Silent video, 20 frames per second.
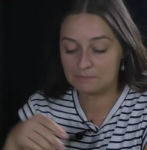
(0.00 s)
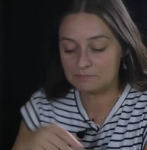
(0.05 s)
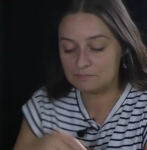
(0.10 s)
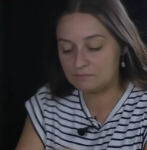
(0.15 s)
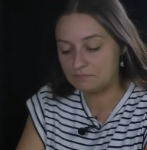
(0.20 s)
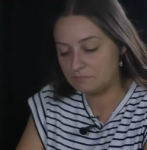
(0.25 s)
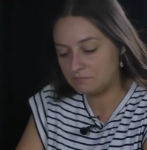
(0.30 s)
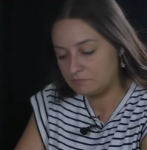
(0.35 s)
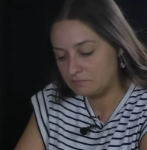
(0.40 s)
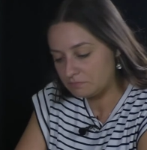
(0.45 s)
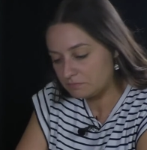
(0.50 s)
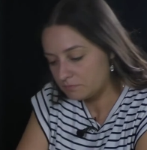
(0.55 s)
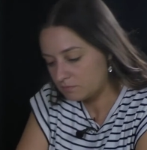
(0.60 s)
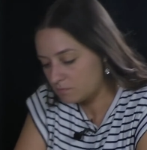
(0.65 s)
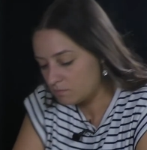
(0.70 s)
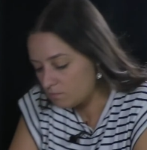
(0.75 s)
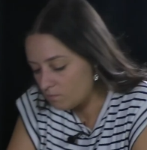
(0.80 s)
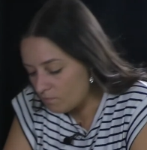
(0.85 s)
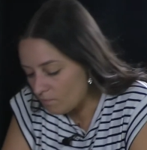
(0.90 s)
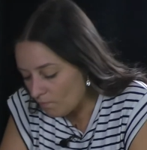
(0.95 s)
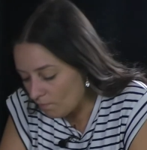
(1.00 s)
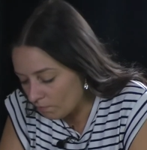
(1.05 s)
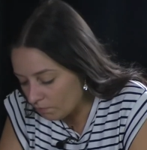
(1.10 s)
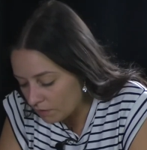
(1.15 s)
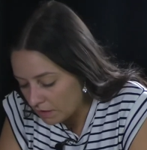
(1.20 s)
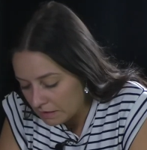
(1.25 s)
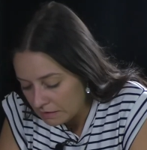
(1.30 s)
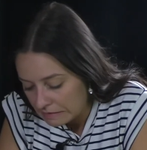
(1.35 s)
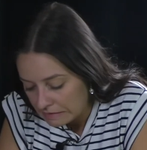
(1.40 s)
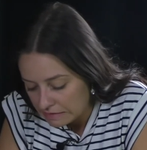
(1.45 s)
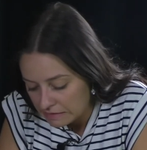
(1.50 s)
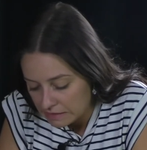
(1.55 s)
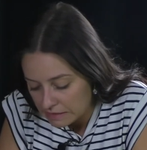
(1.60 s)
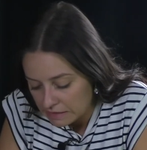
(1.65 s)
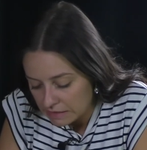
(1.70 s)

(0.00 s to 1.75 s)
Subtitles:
No one is speaking in this clip.